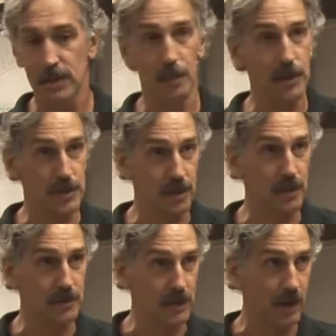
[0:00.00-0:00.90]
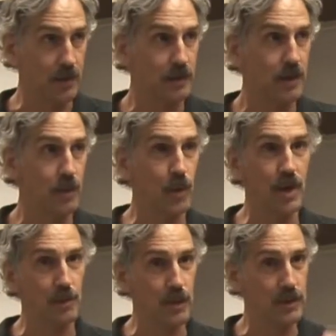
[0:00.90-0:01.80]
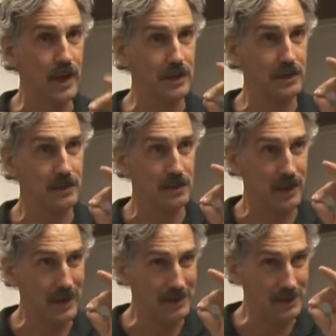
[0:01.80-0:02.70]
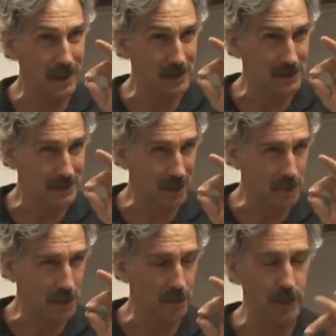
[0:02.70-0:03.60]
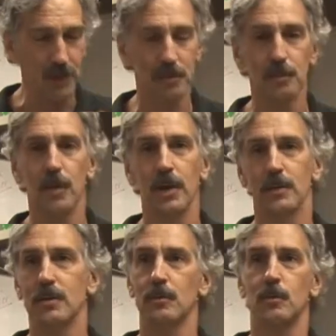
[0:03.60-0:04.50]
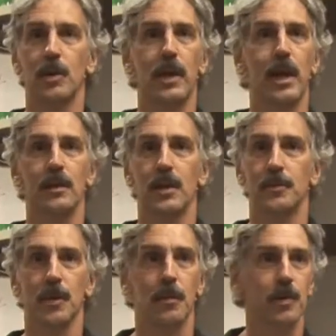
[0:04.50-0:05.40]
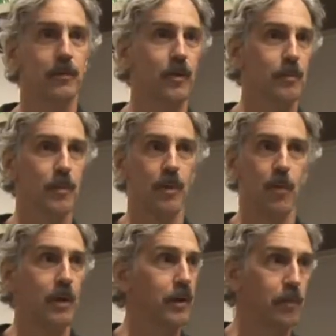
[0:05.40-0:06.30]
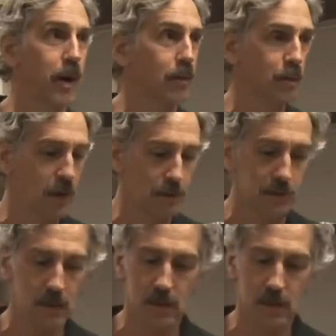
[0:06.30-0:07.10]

Temperature is another, and we can protect against that to some degree, but we can't keep somebody from throwing it in a microwave.